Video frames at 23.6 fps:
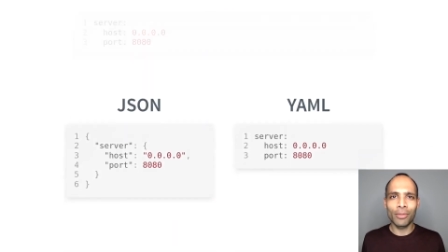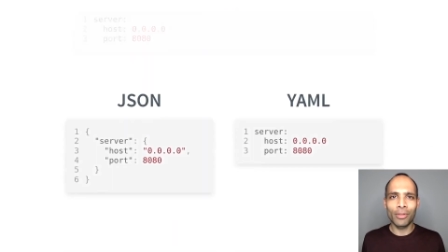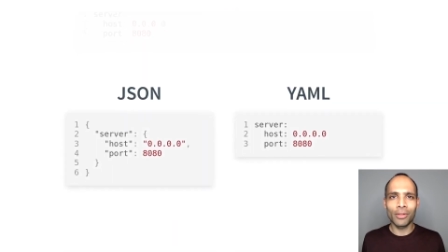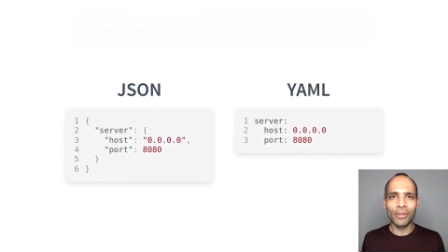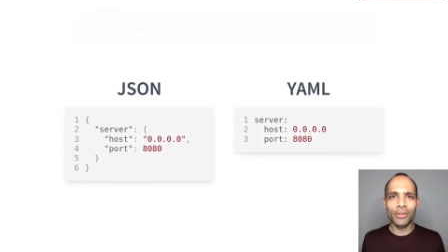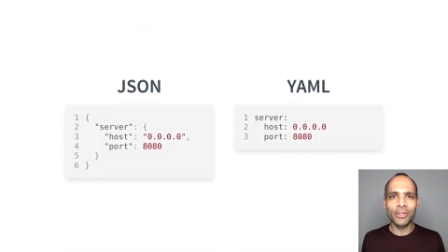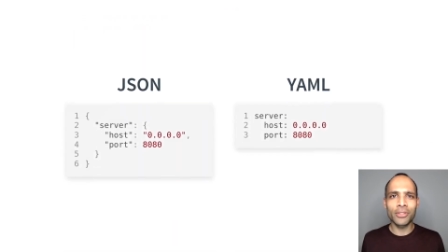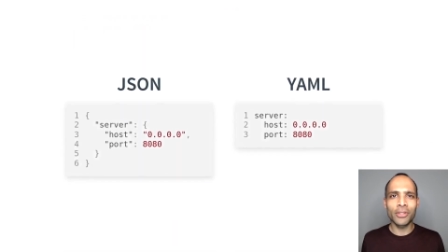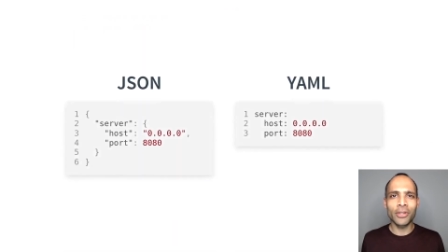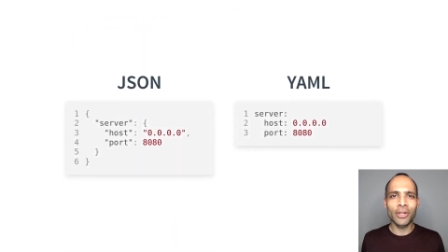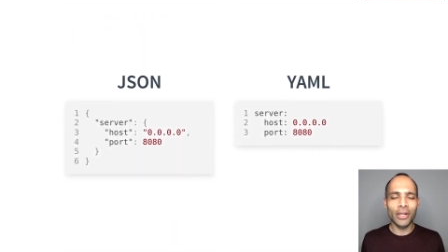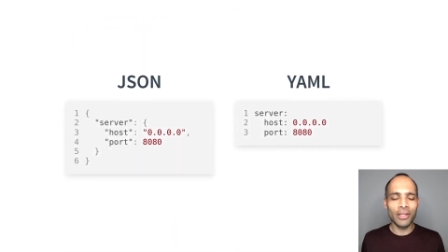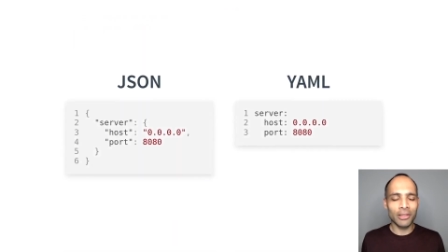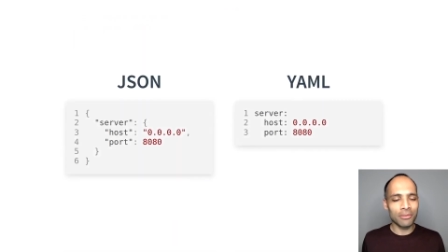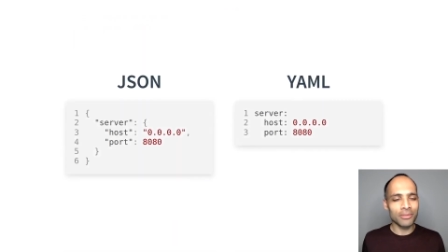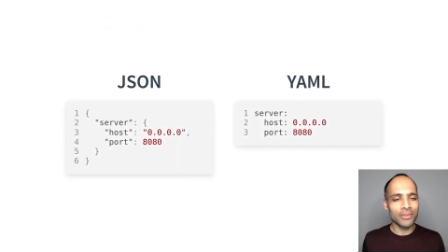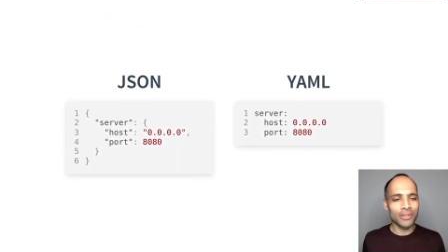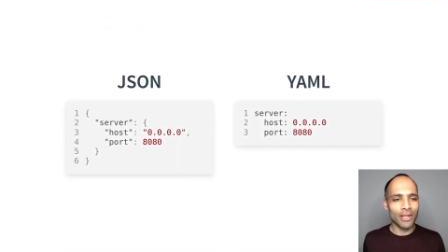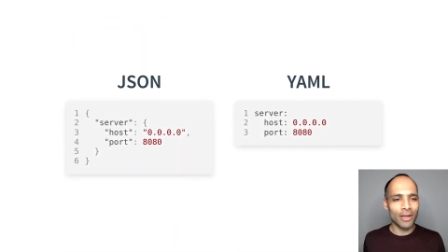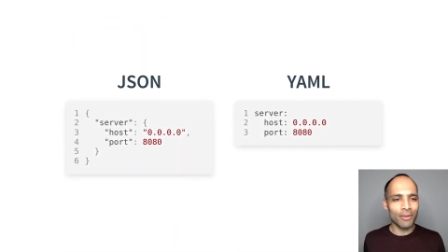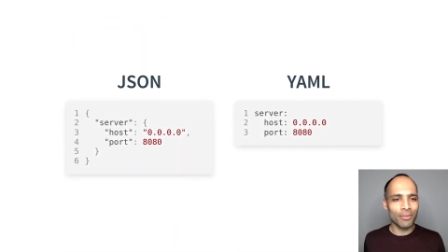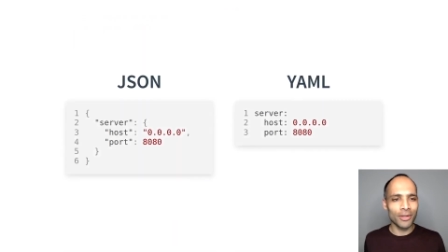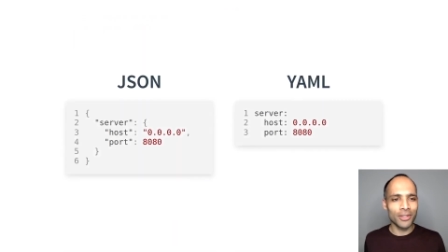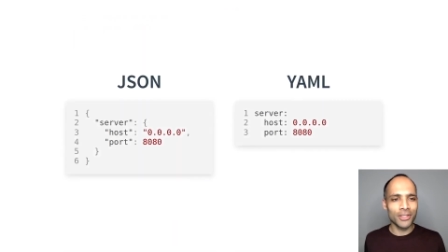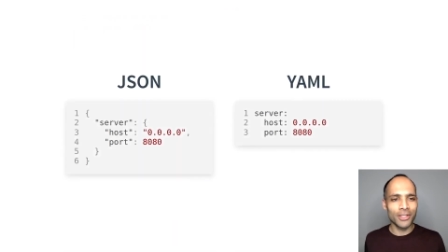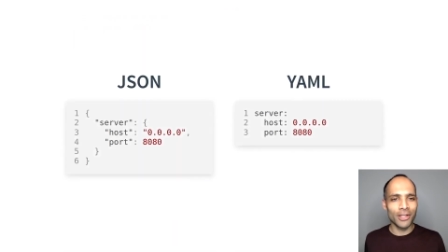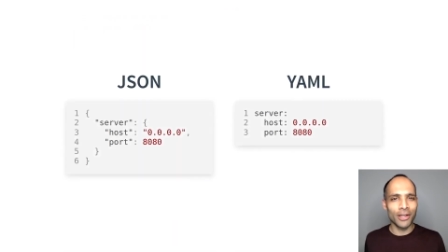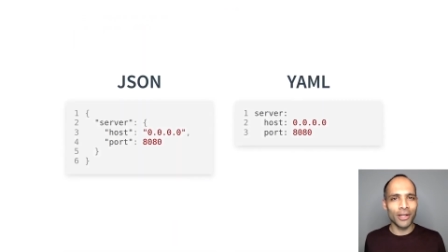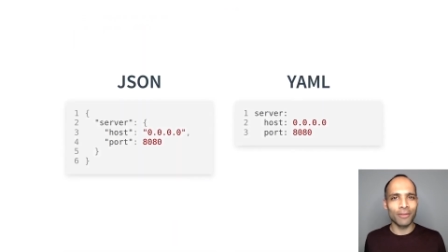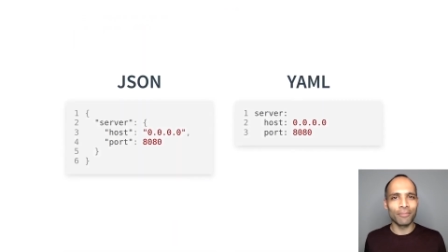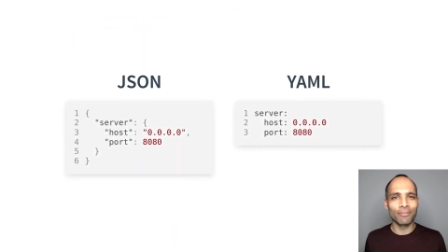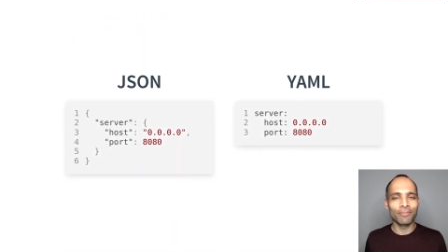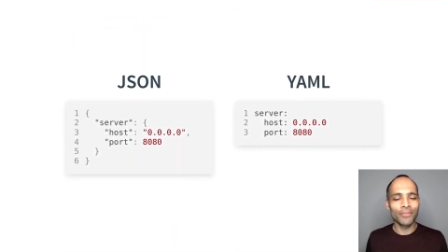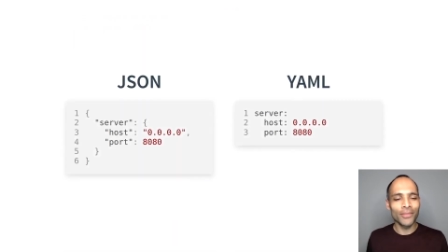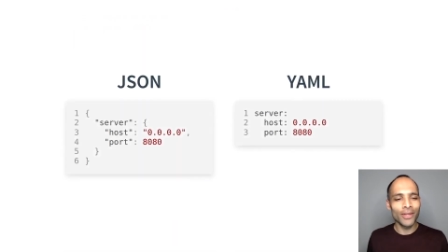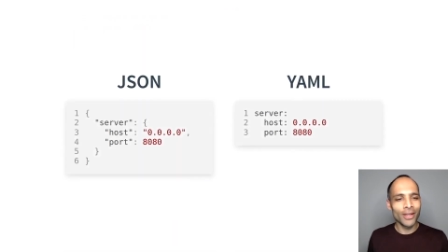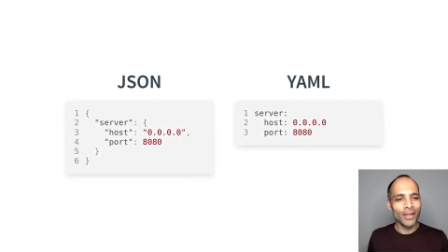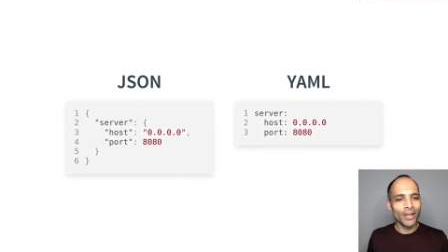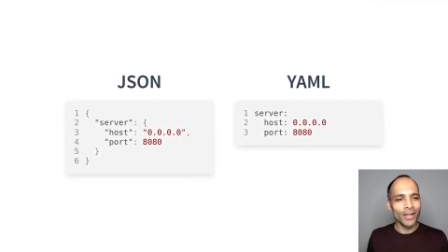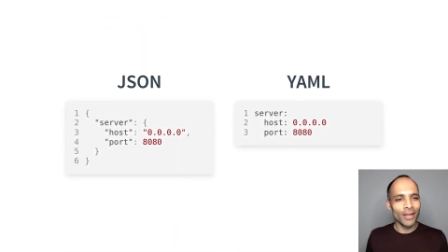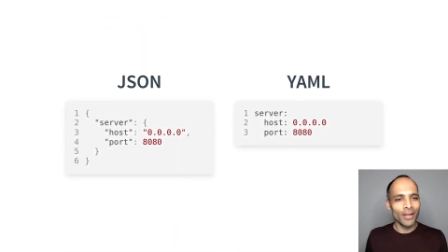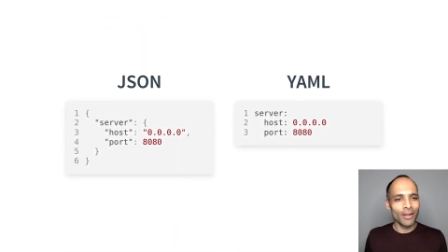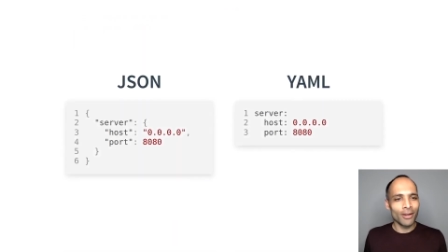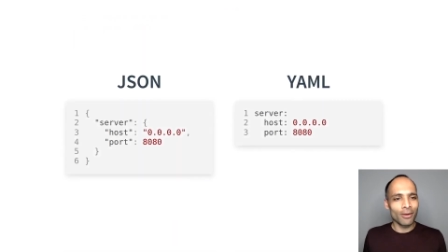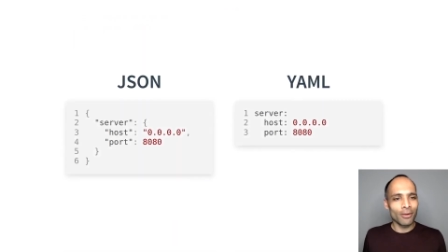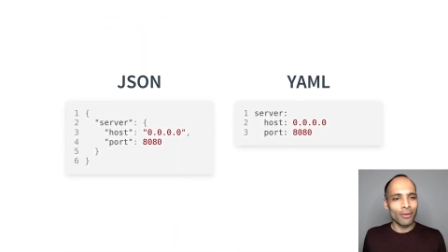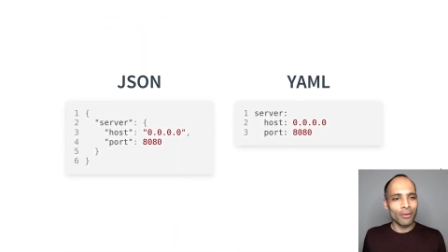Let's look at them side by side.
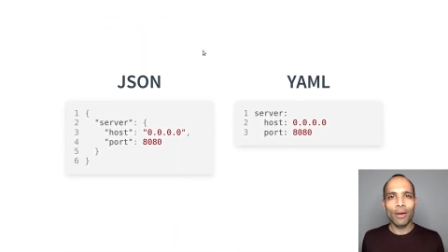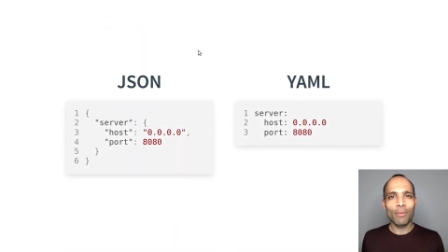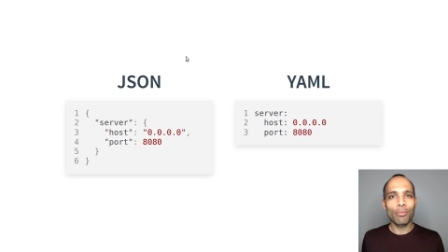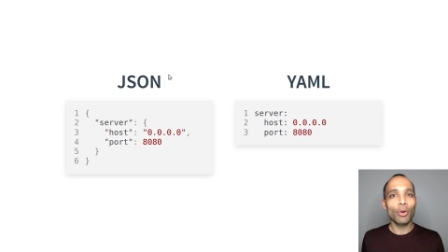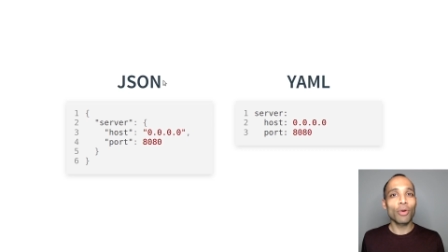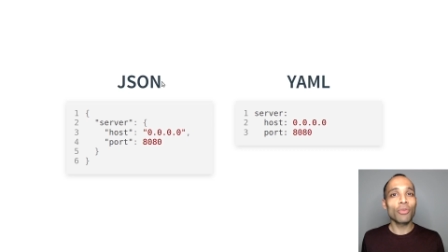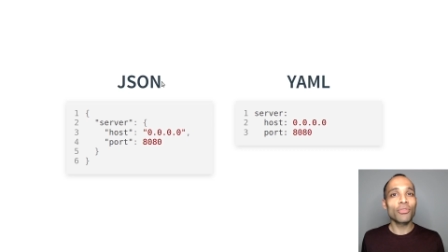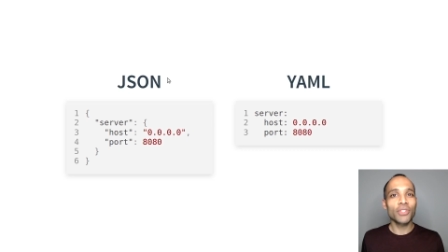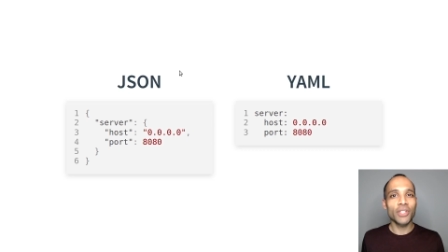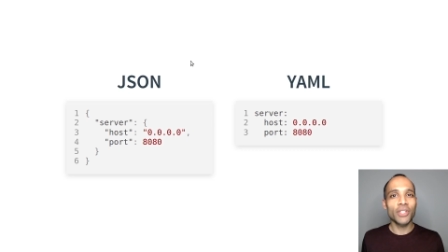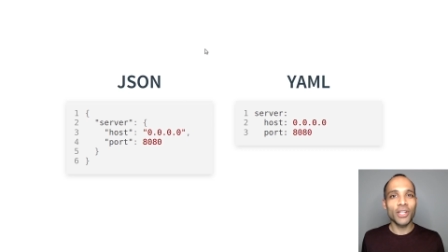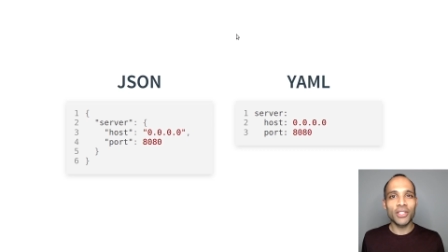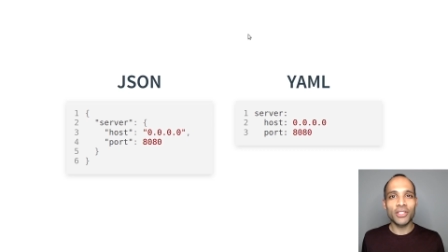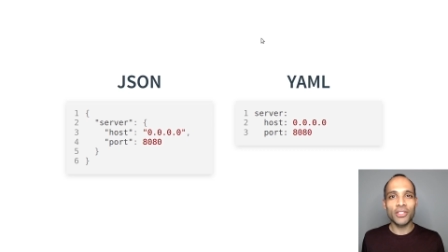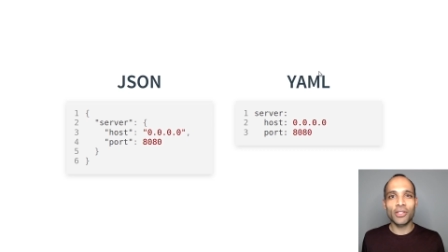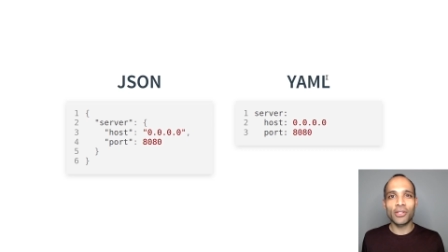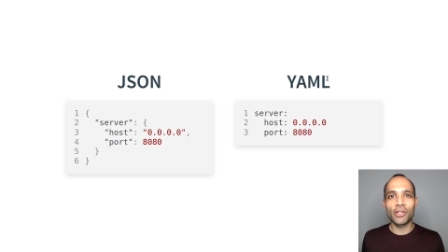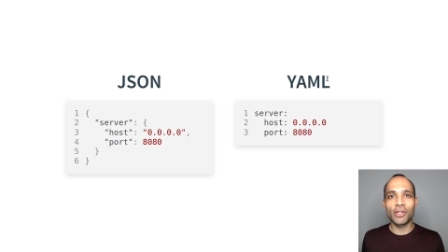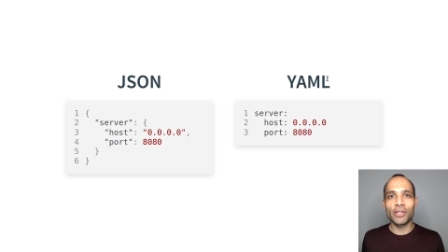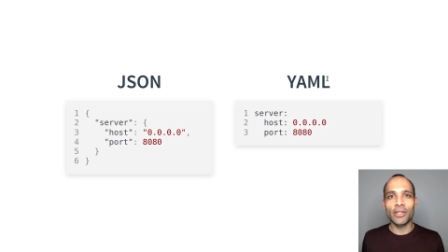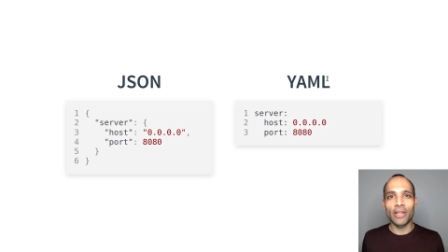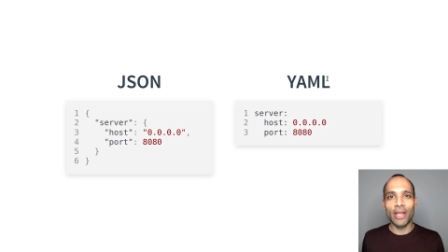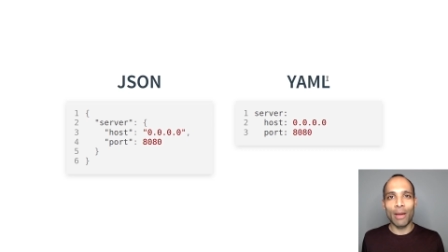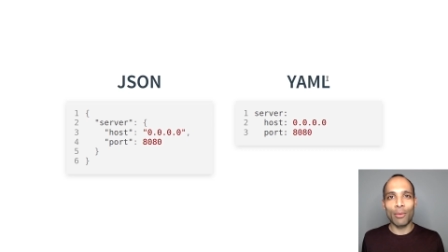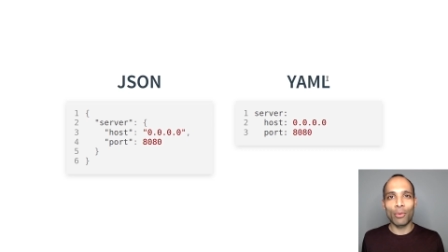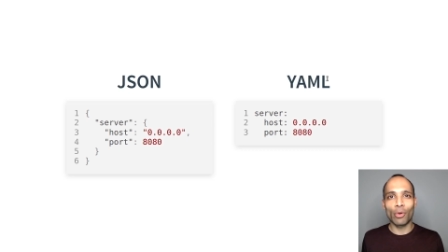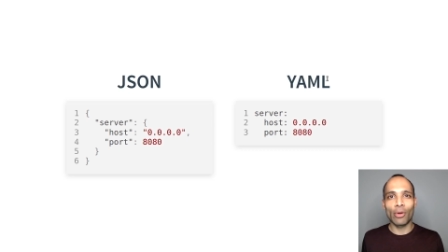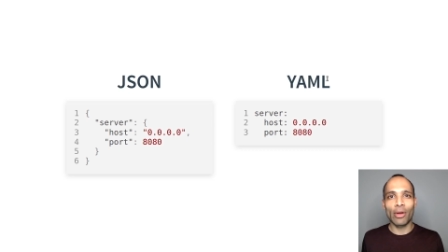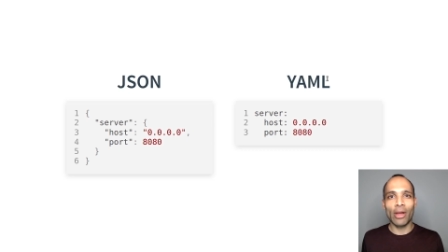Both JSON and YAML